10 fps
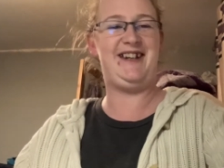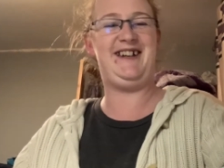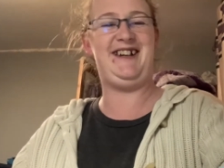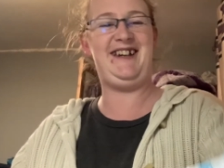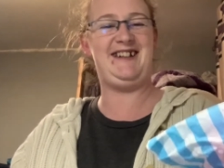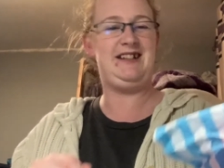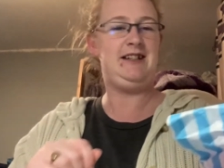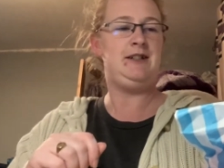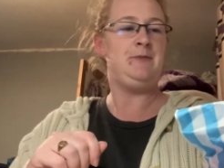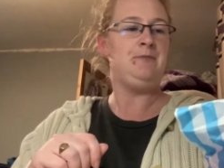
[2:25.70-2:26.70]

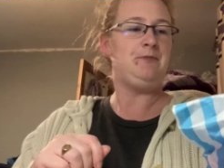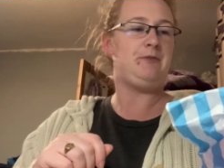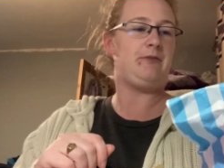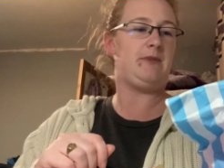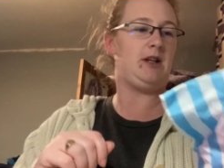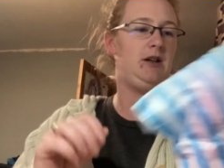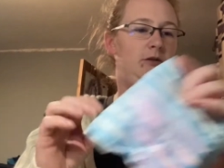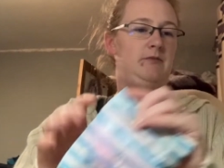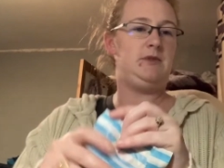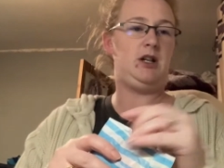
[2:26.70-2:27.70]

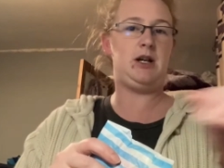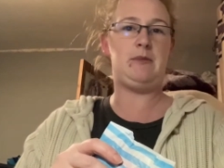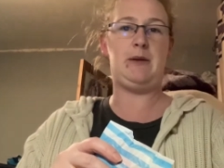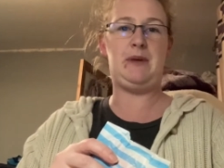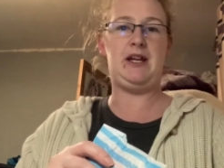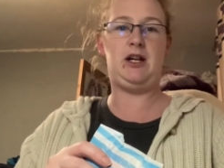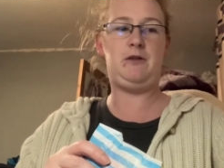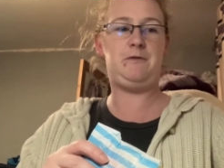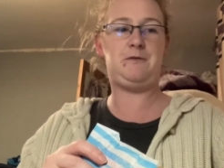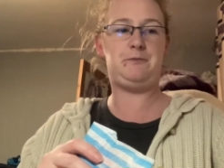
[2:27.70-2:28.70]
oh, knocking my pen
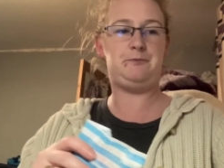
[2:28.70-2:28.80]
off.